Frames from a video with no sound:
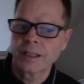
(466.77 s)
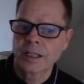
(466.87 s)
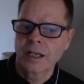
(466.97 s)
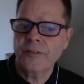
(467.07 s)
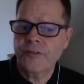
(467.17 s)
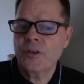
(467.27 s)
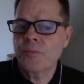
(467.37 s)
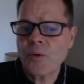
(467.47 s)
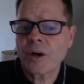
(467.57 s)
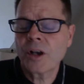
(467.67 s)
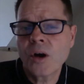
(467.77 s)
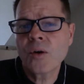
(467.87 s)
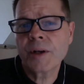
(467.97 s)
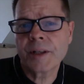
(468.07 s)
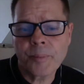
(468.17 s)
I feel more
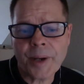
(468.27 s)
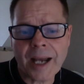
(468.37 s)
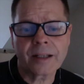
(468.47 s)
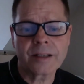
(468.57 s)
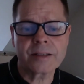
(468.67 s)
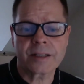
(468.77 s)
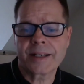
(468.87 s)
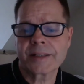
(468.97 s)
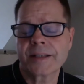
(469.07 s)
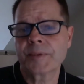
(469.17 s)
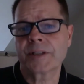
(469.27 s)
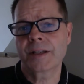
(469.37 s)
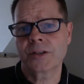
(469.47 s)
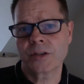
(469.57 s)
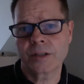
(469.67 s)
alone in the battles against
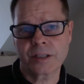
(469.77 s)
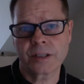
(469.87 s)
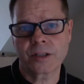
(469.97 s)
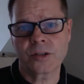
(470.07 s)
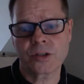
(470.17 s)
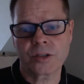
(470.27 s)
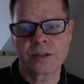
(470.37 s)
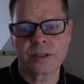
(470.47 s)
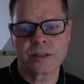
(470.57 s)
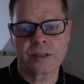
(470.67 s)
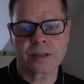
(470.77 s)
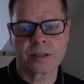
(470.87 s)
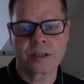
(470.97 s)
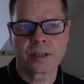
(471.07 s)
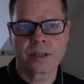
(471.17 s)
temptations and concerns.
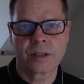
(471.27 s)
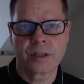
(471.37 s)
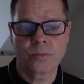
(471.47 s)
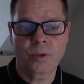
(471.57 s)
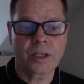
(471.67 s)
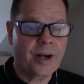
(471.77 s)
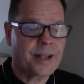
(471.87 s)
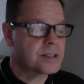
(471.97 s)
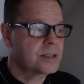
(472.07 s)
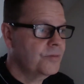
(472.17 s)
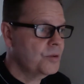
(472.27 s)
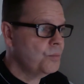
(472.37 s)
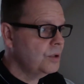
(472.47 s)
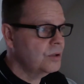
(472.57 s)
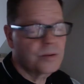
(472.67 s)
While the rest of the
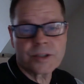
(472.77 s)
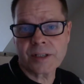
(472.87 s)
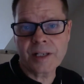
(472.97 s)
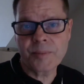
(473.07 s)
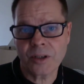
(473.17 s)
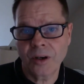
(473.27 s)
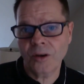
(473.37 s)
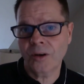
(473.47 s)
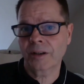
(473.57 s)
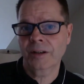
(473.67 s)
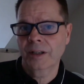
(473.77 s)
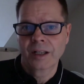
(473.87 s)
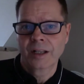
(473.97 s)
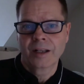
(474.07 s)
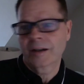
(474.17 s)
world sleeps on,
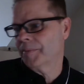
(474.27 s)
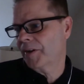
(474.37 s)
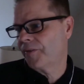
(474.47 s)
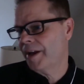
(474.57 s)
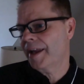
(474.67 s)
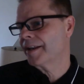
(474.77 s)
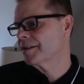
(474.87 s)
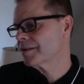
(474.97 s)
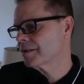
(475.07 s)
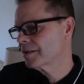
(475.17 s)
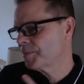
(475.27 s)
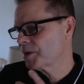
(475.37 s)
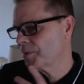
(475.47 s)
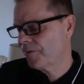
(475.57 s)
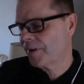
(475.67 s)
my friends and
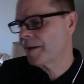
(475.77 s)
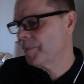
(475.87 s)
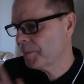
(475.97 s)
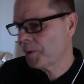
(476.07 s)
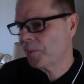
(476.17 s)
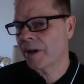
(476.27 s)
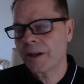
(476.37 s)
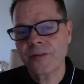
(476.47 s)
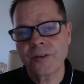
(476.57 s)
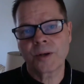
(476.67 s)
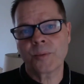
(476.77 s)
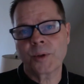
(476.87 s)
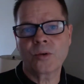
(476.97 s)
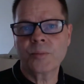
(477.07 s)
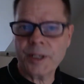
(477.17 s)
suppose my family, my wife, who I would
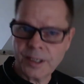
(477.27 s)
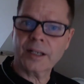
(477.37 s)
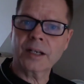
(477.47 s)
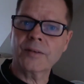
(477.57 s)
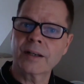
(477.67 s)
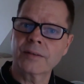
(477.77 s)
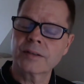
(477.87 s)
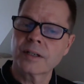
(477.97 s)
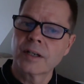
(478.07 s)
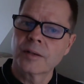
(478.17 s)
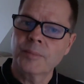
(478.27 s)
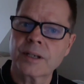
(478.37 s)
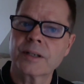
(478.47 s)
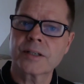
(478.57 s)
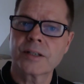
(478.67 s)
normally kick around my
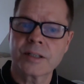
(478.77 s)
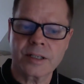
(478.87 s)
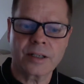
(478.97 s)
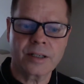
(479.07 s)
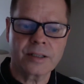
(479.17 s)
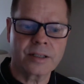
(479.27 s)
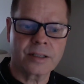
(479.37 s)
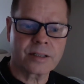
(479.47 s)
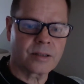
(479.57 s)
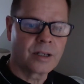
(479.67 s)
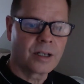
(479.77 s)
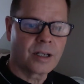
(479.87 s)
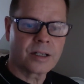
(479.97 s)
concerns and ideas as